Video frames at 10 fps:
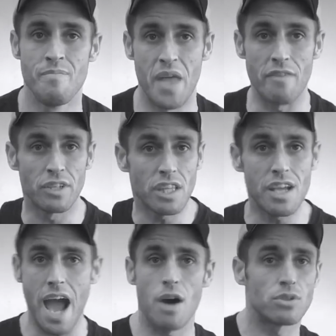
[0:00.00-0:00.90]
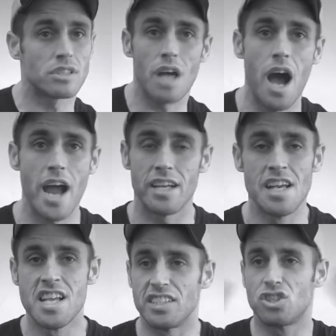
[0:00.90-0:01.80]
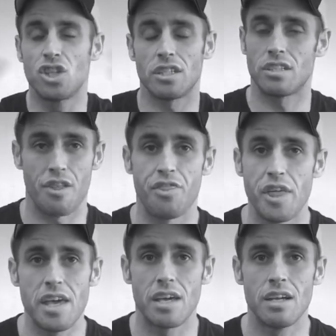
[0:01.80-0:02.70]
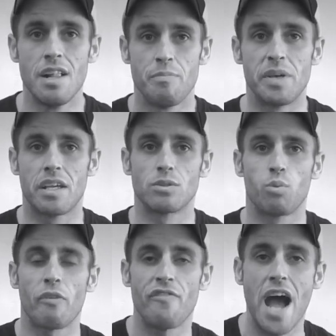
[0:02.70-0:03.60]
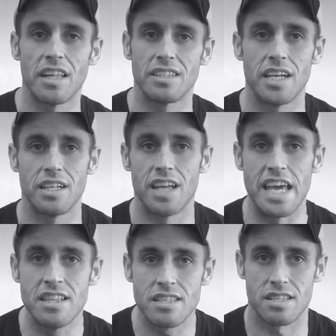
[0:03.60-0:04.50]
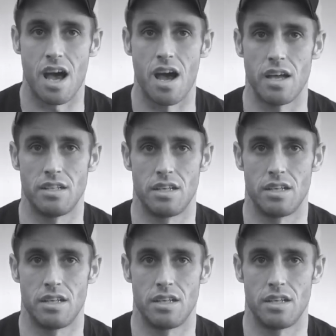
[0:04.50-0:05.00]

Everything outside is just a thing because we're validated inside.